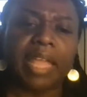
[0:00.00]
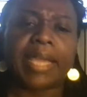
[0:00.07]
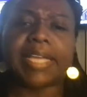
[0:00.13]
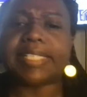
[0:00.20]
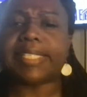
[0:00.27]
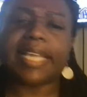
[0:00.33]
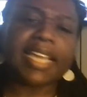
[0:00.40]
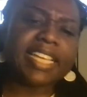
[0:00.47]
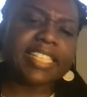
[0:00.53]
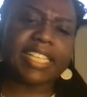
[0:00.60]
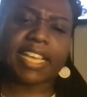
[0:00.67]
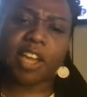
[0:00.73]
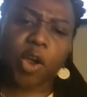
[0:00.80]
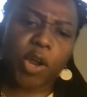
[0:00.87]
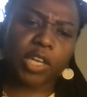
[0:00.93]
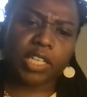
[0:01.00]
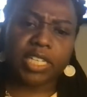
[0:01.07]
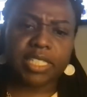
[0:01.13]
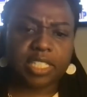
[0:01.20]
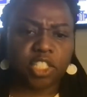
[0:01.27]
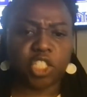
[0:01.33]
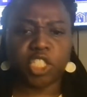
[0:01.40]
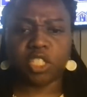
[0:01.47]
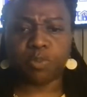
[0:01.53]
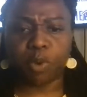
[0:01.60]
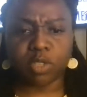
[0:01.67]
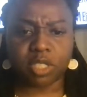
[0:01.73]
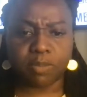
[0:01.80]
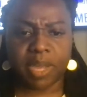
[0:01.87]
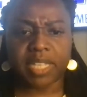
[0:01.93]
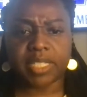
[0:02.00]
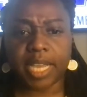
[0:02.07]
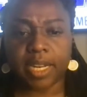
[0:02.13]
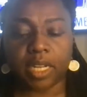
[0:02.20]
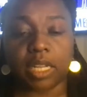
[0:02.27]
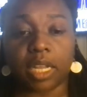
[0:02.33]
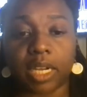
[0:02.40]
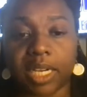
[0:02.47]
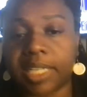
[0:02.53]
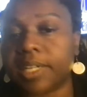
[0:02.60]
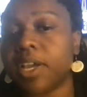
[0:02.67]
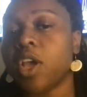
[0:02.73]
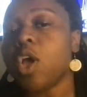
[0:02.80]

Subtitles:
he said it's in her lease that she's supposed to maintain the lawn.